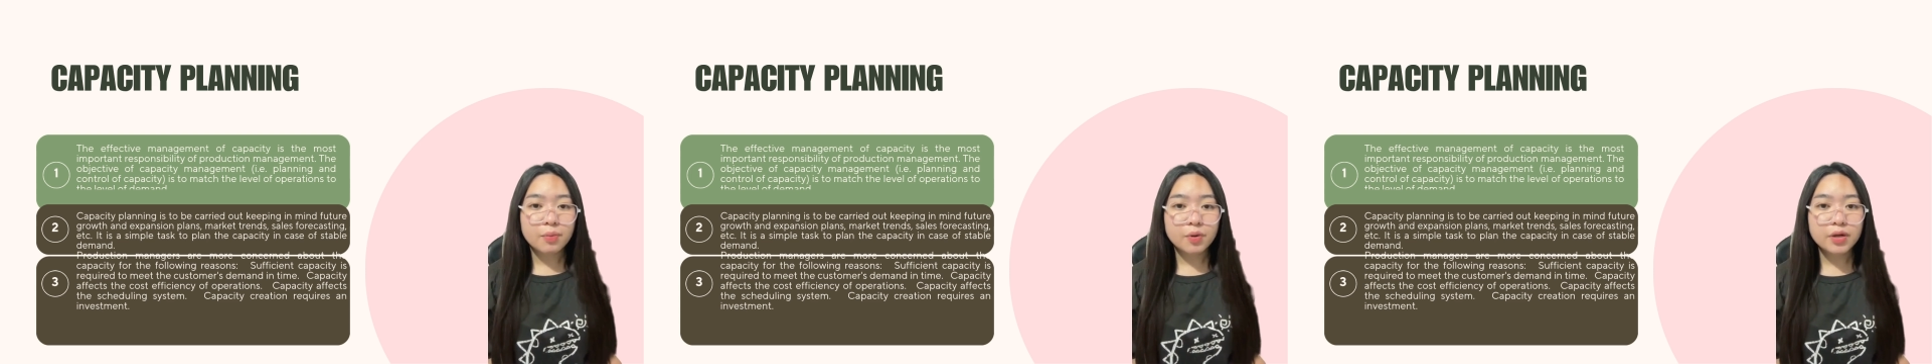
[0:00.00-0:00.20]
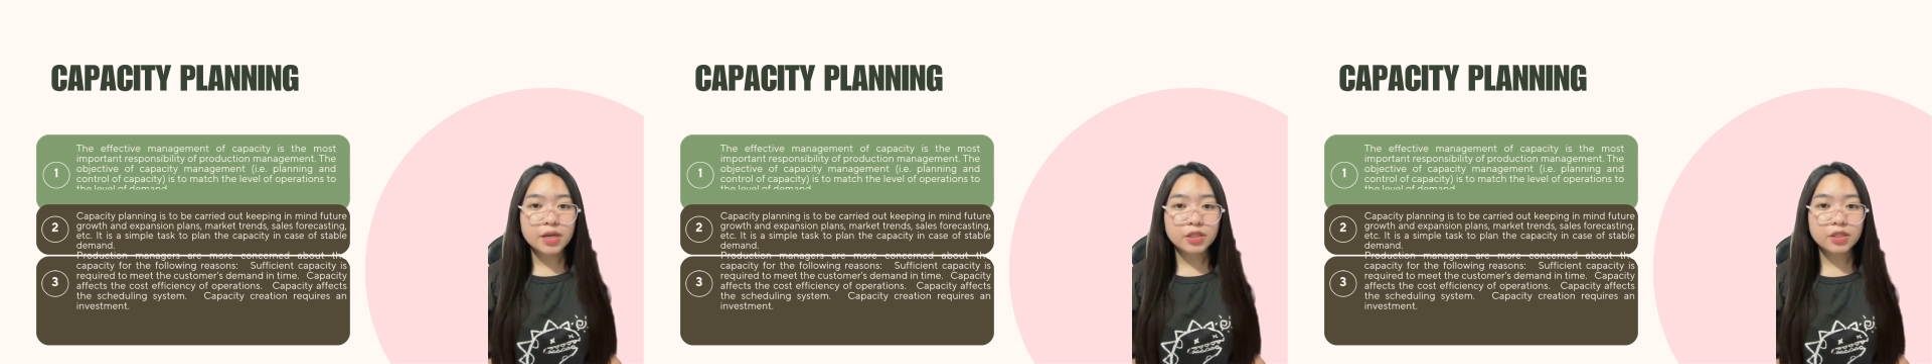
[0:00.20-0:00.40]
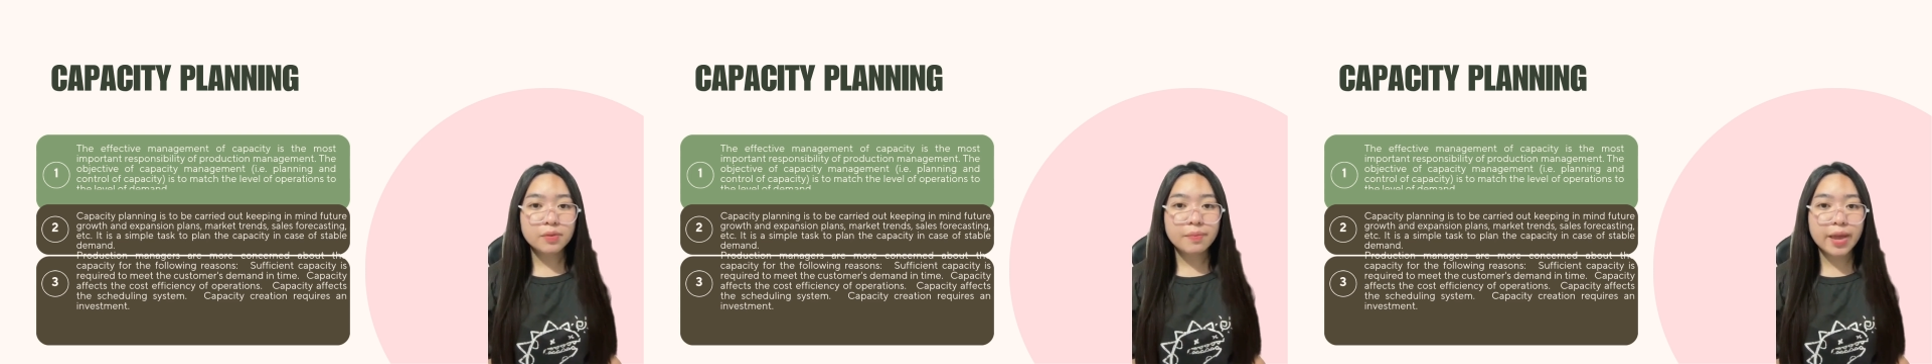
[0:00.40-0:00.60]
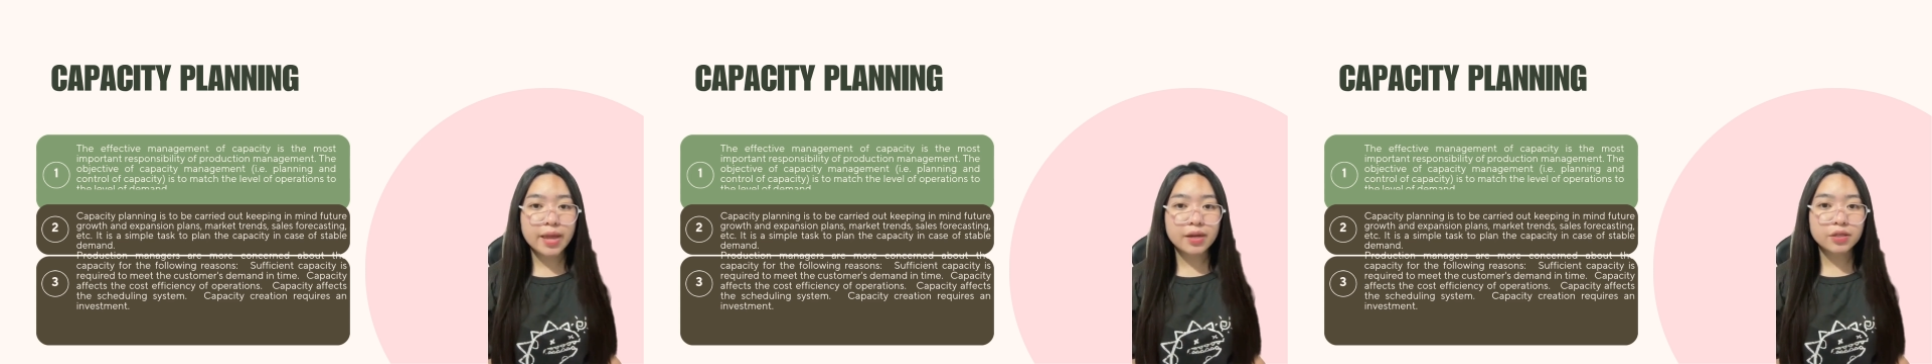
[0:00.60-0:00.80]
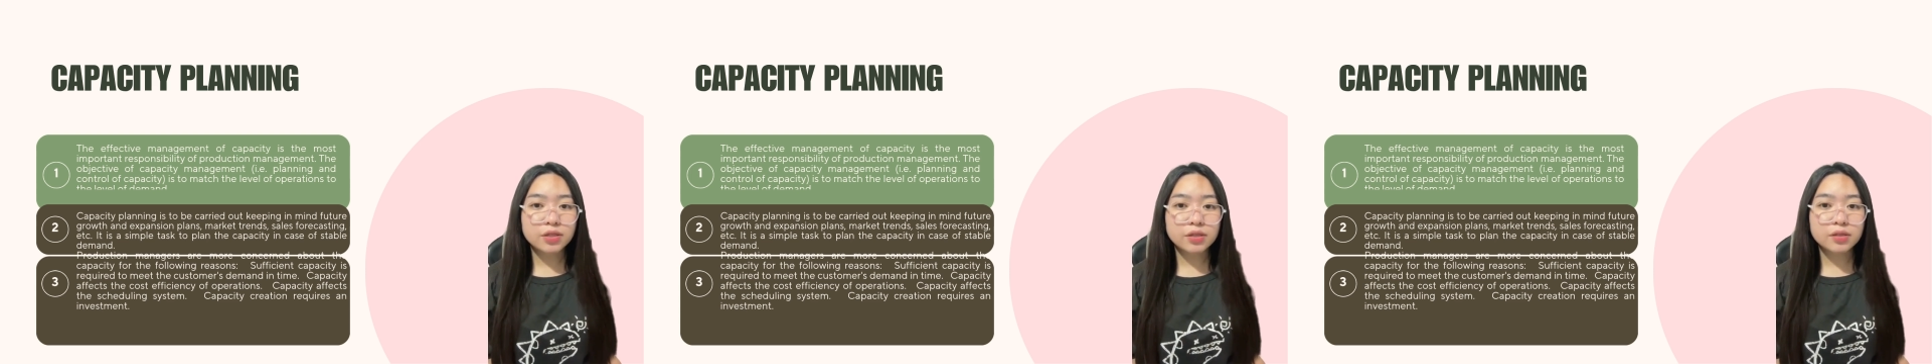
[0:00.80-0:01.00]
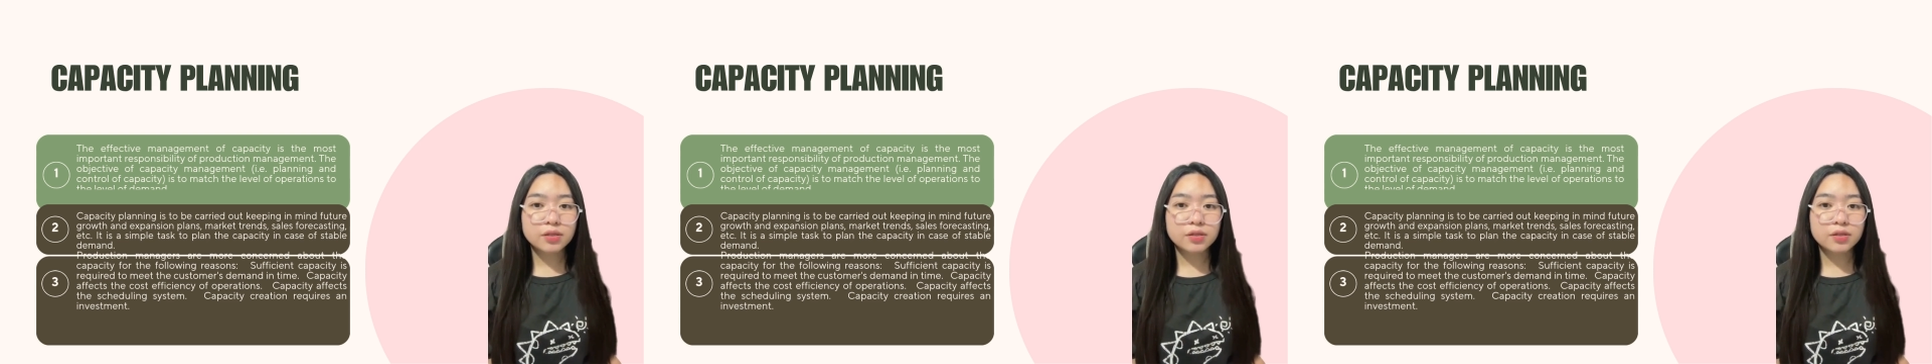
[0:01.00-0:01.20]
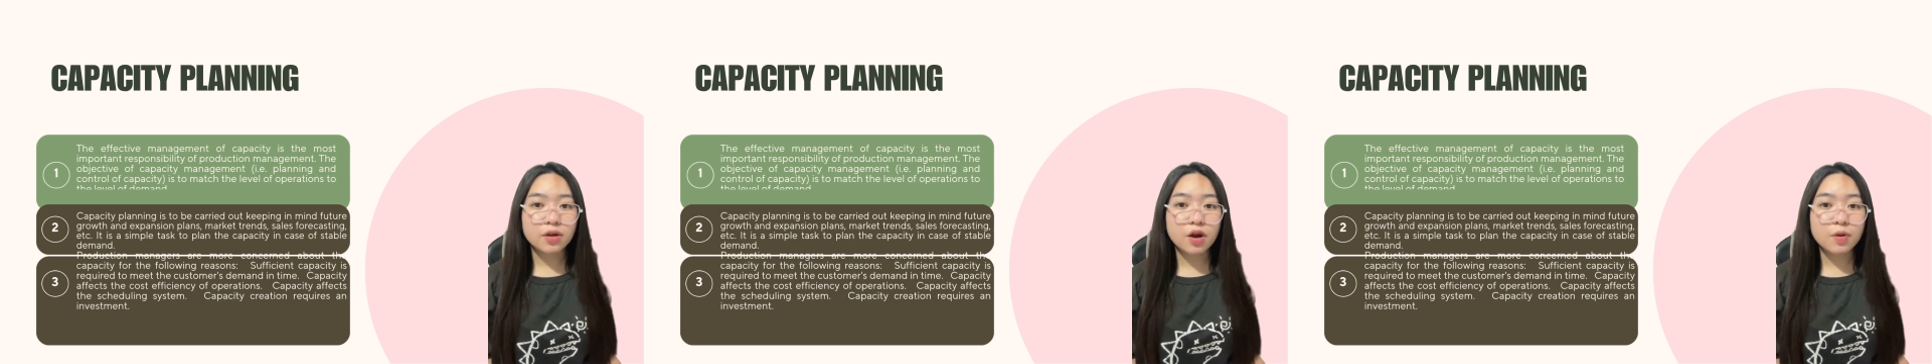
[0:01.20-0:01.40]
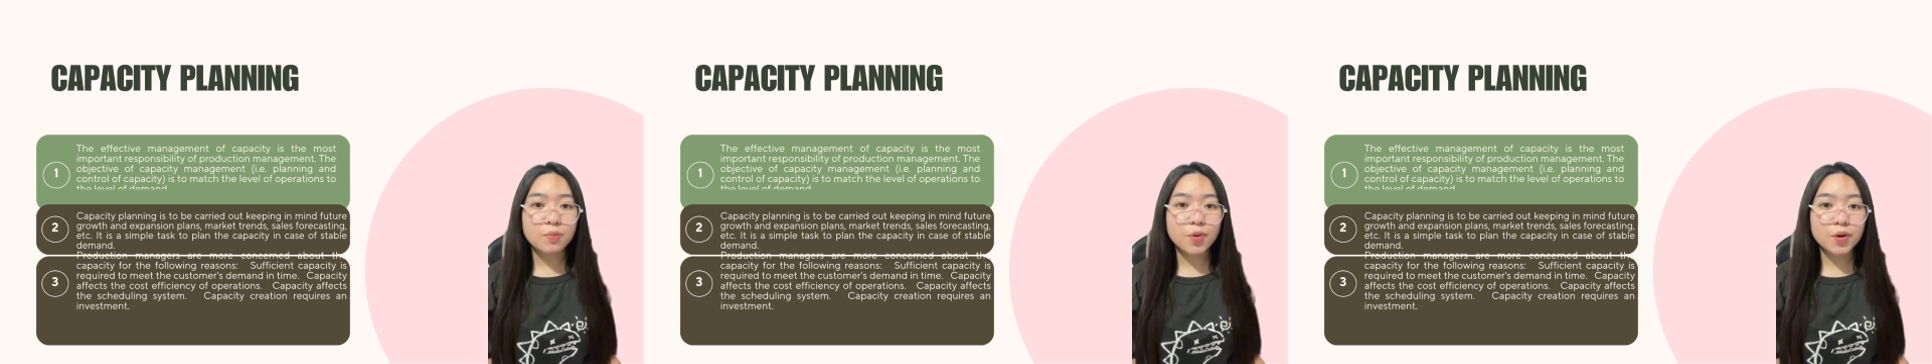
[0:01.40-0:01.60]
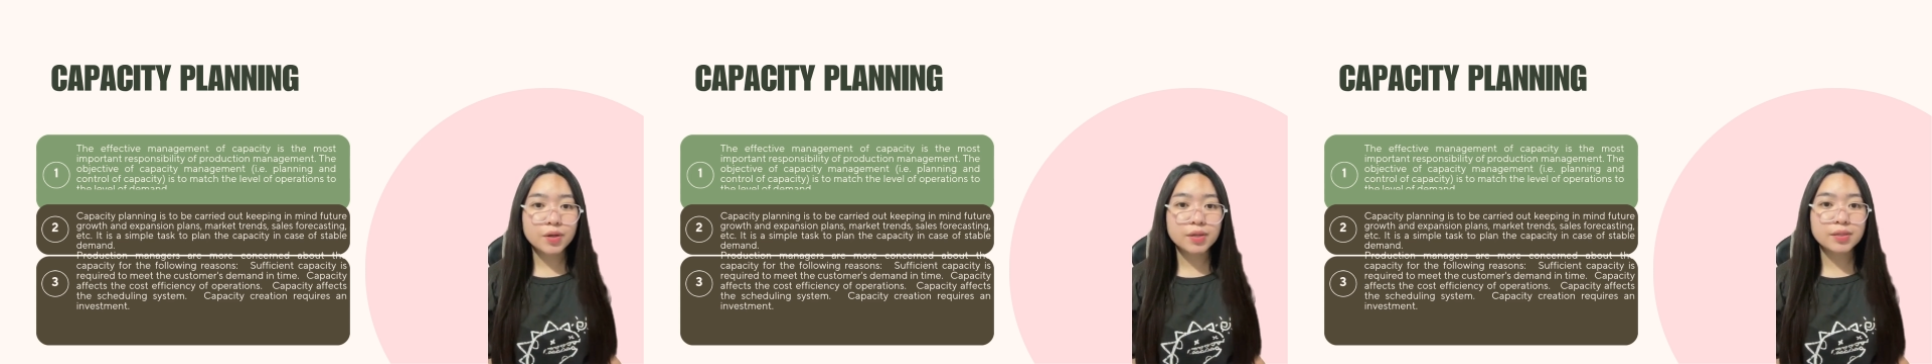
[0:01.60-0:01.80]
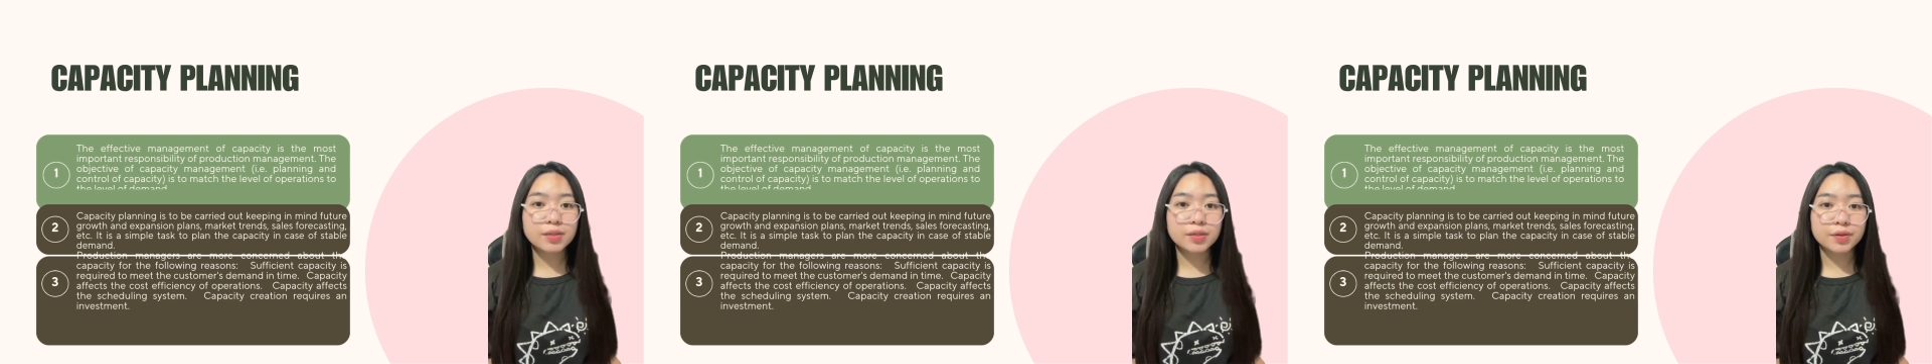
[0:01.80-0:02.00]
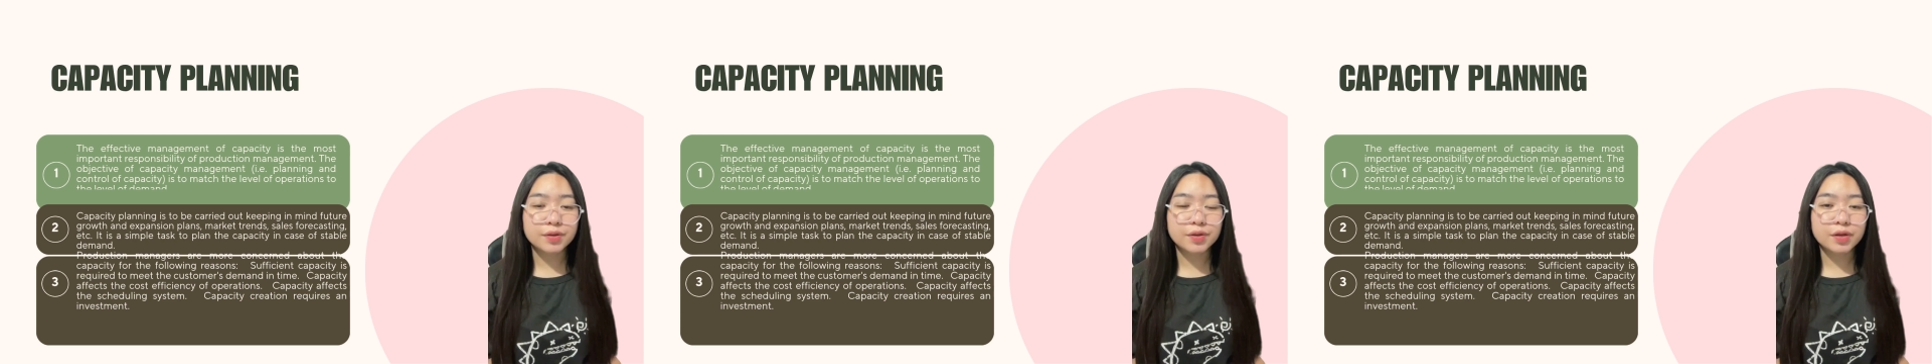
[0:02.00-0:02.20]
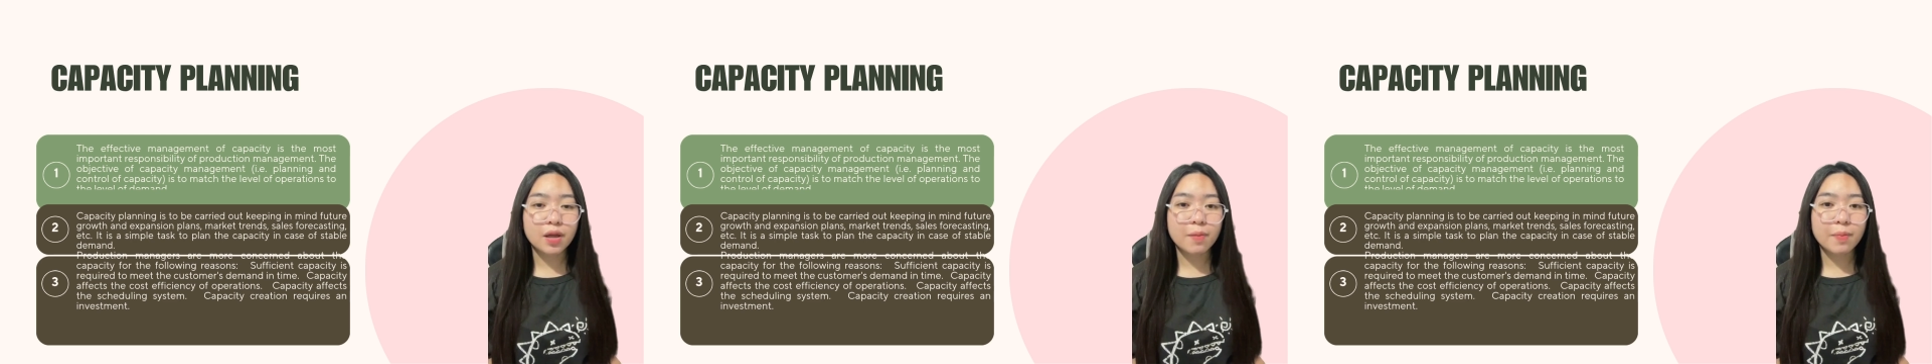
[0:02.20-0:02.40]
Production managers are more concerned